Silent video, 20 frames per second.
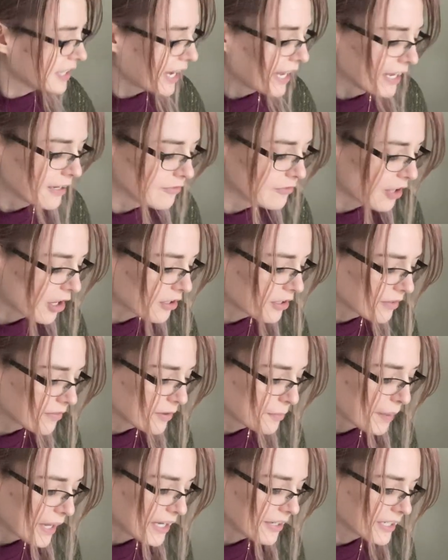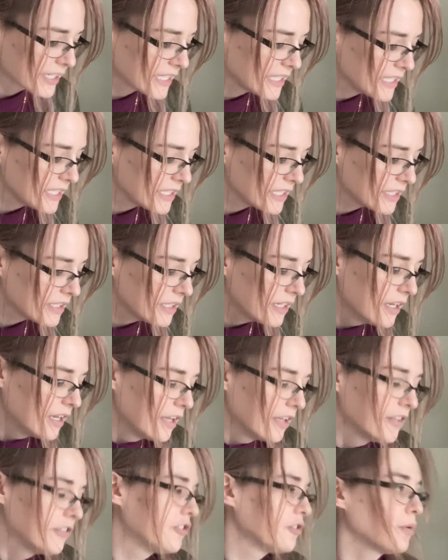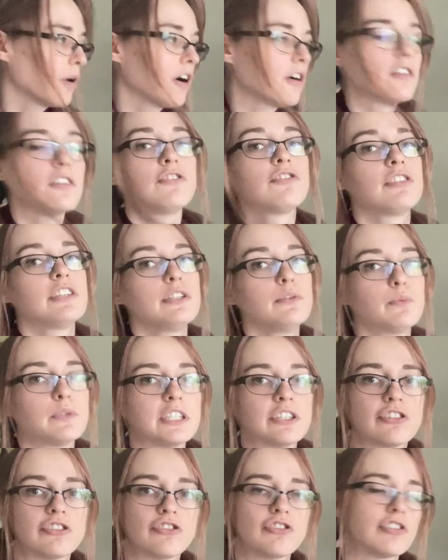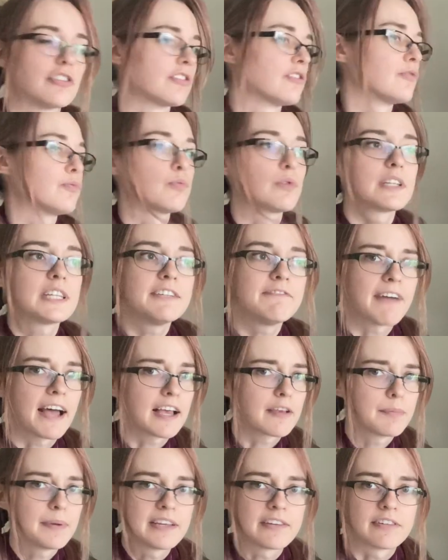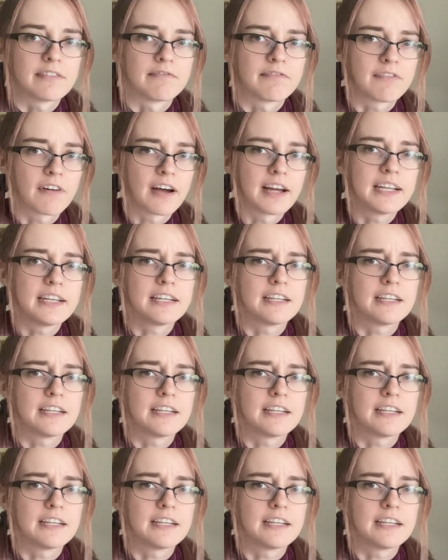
I have Daughter of the Pirate King duology, which is just really fast paced and fun.